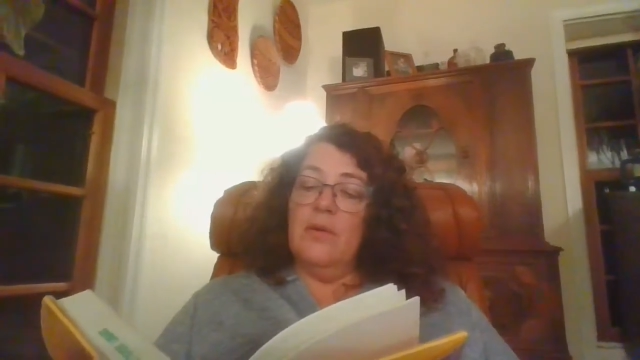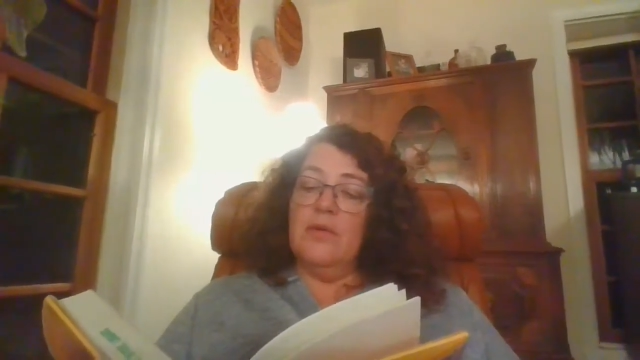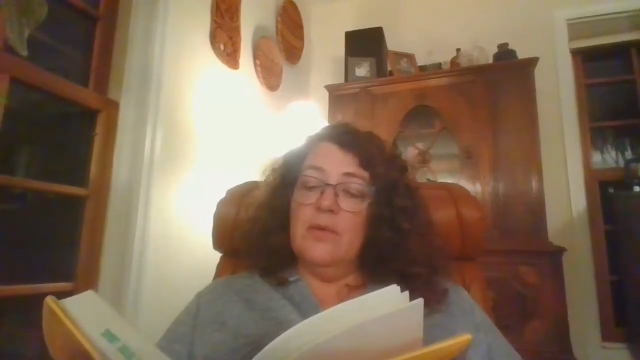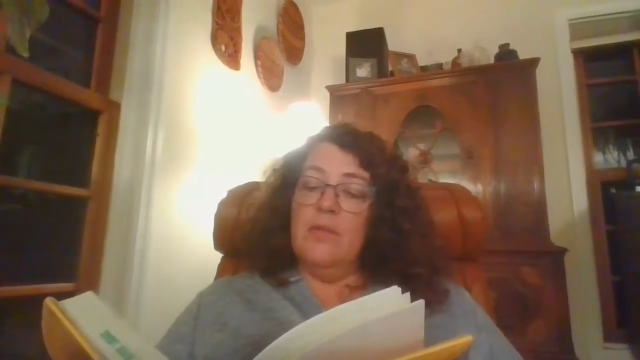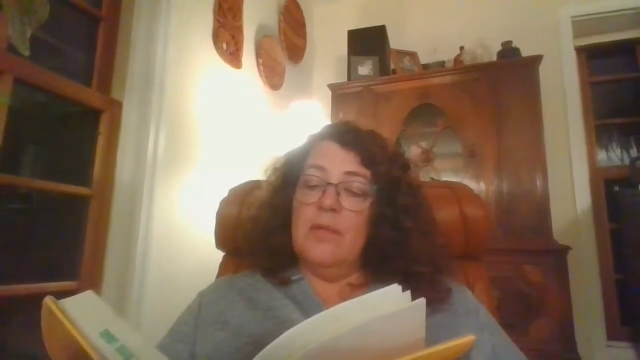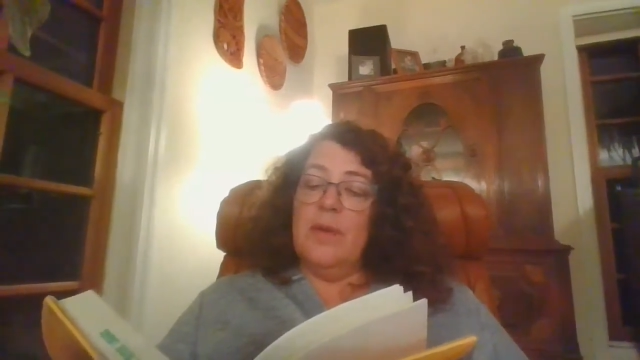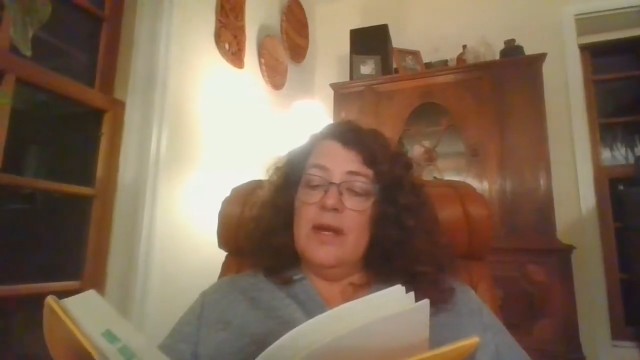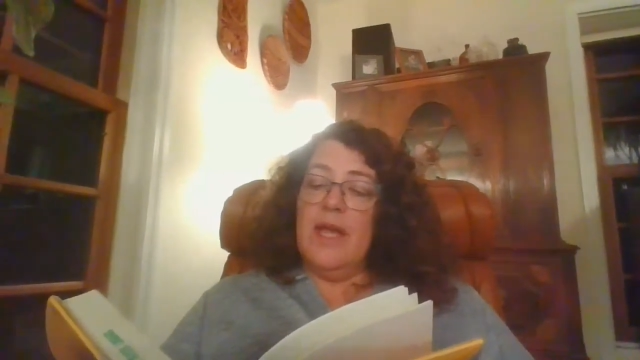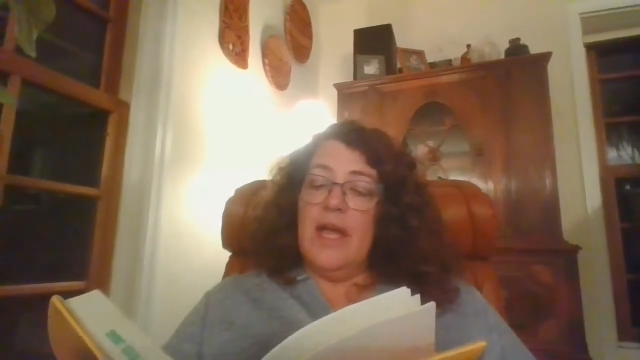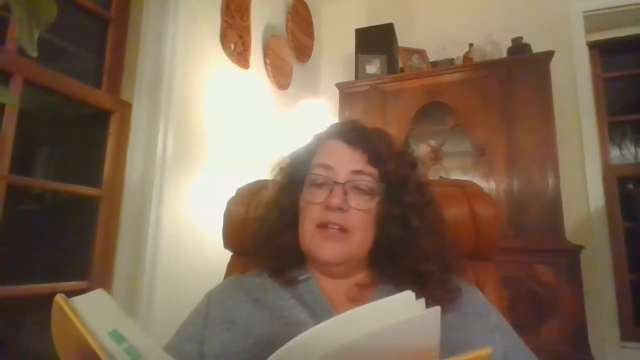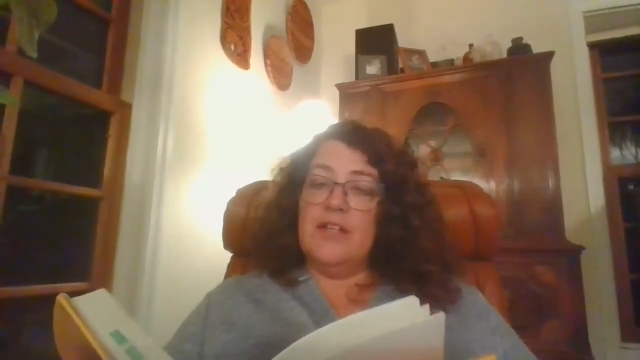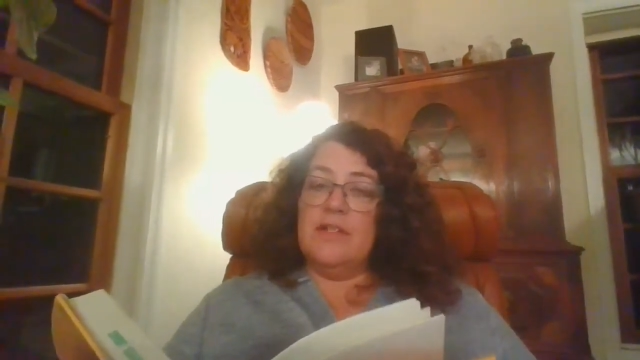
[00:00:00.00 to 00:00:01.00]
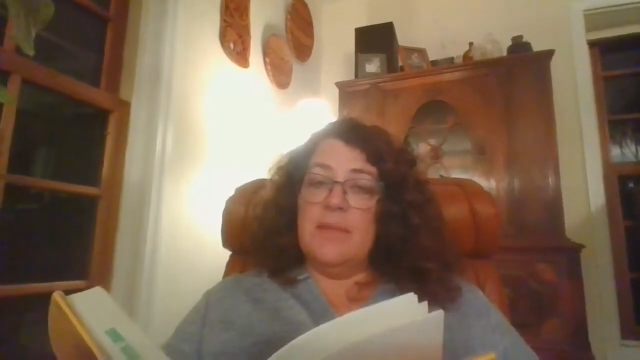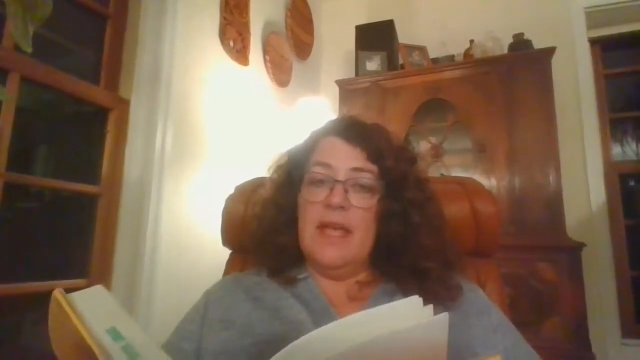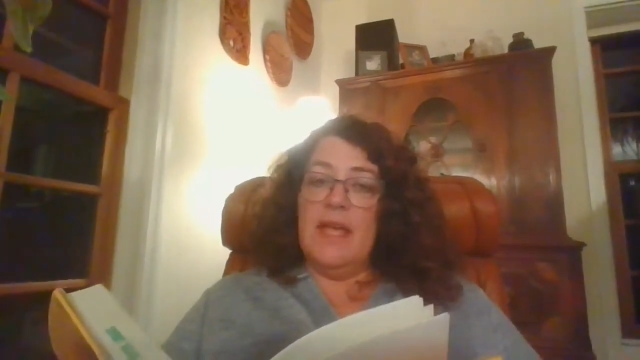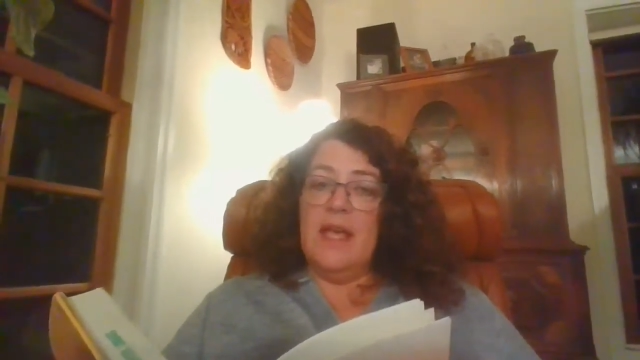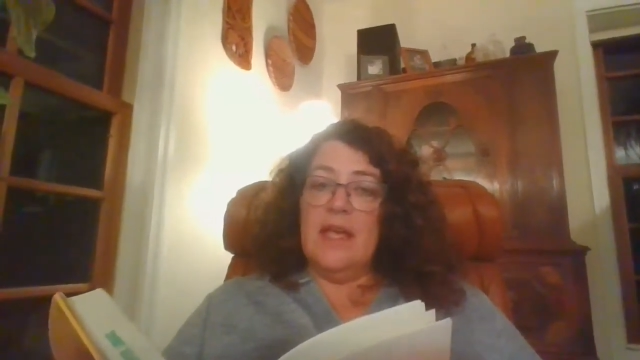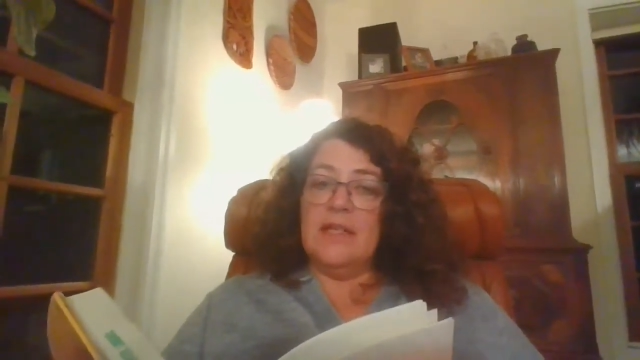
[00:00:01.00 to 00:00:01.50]
older woman catches
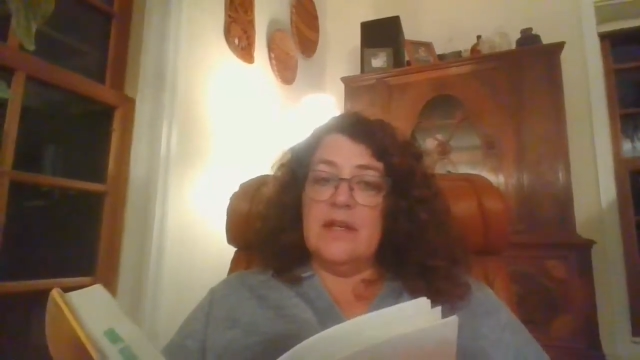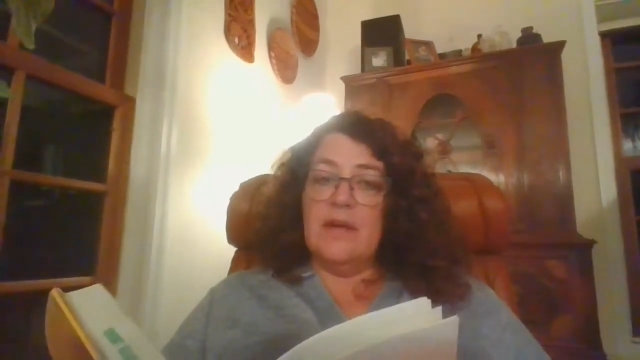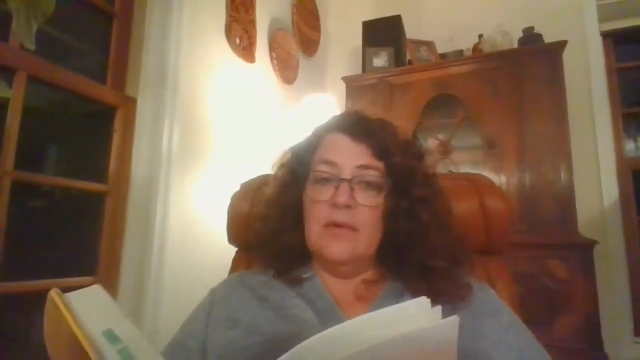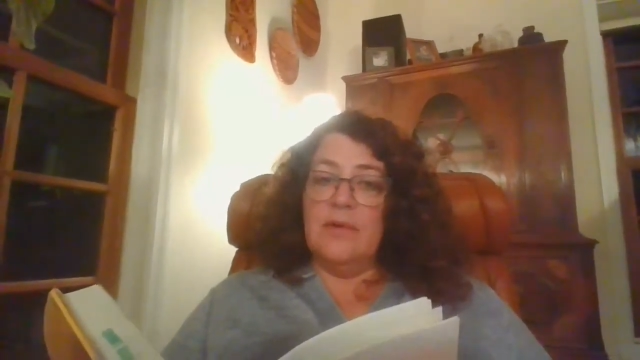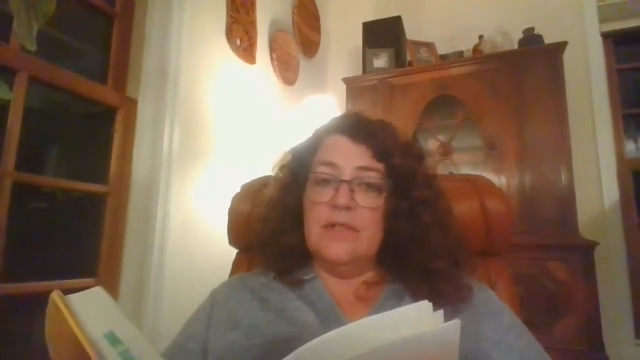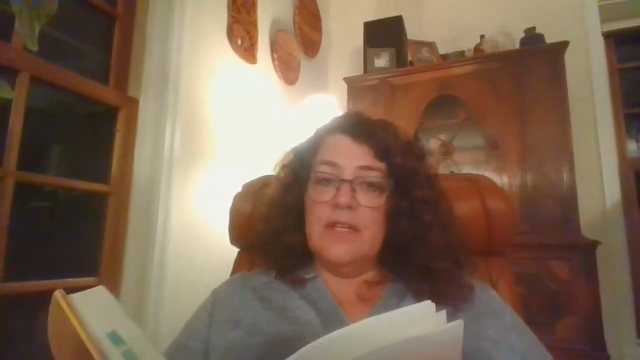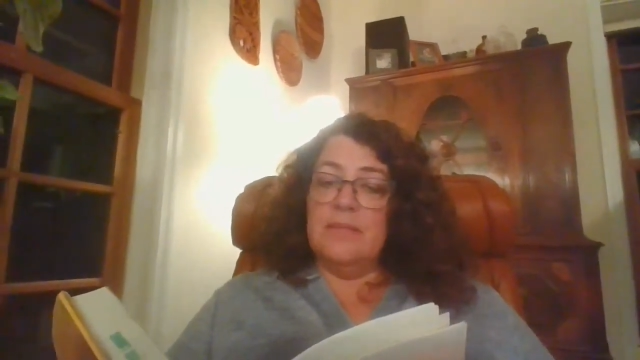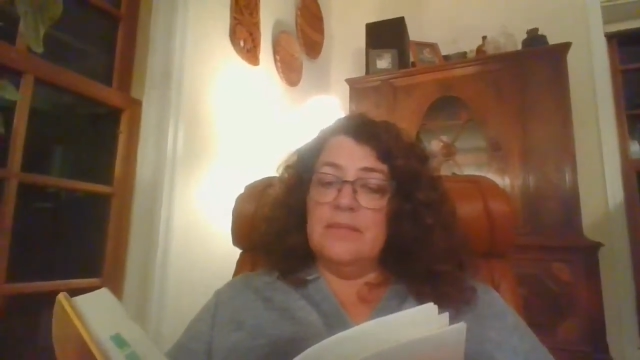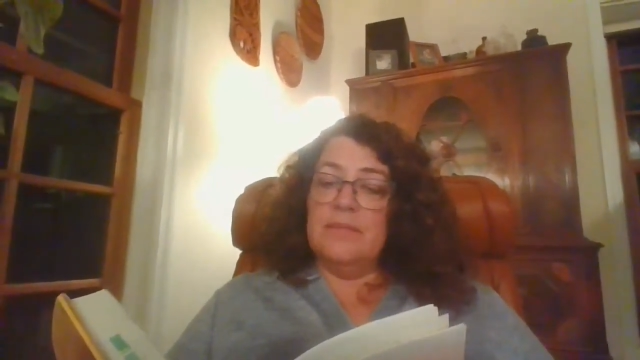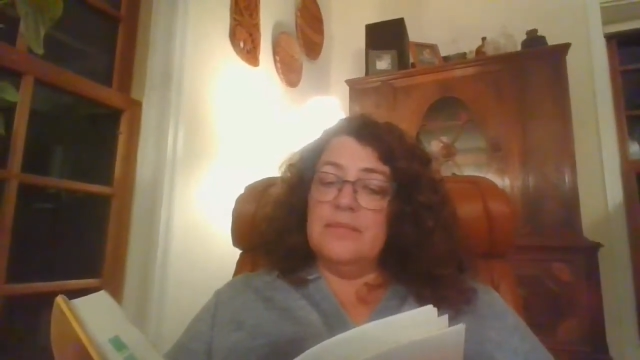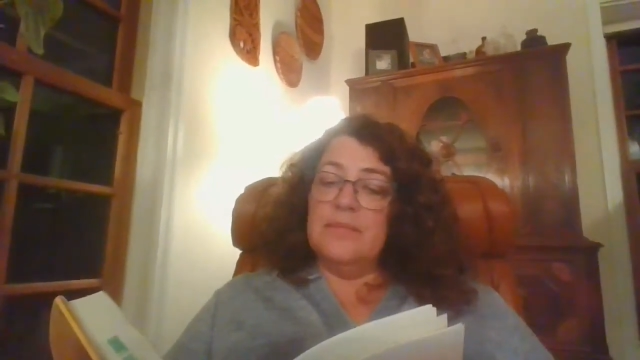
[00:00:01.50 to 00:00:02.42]
my gaze and holds it.